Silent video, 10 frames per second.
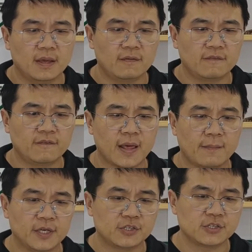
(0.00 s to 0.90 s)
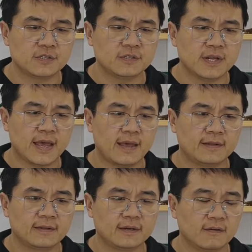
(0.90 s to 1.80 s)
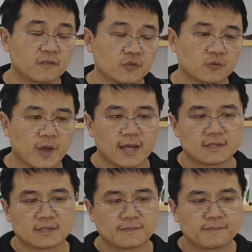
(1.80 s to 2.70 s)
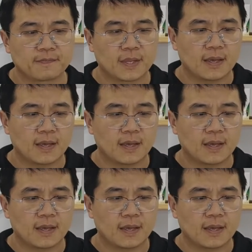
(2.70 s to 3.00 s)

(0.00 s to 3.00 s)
inflammation, and overstress.